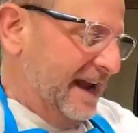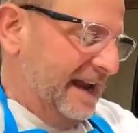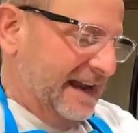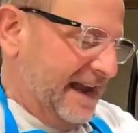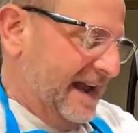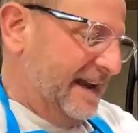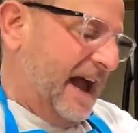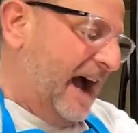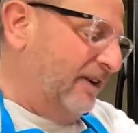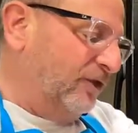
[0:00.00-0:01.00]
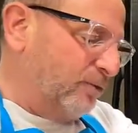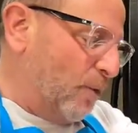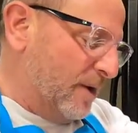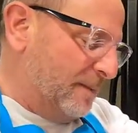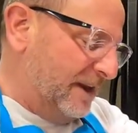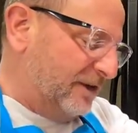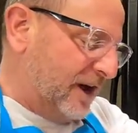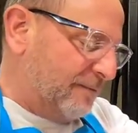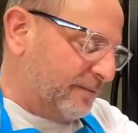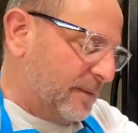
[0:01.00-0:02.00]
And again, I just warmed these
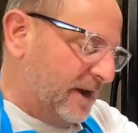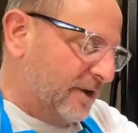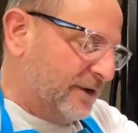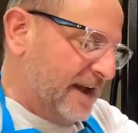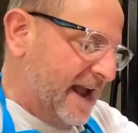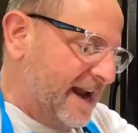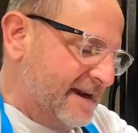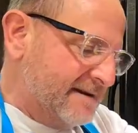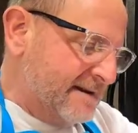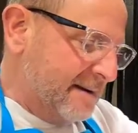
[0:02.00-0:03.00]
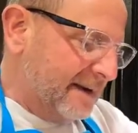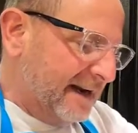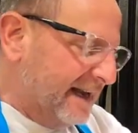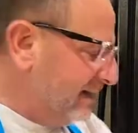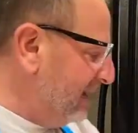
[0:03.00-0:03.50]
up from the other day, and to get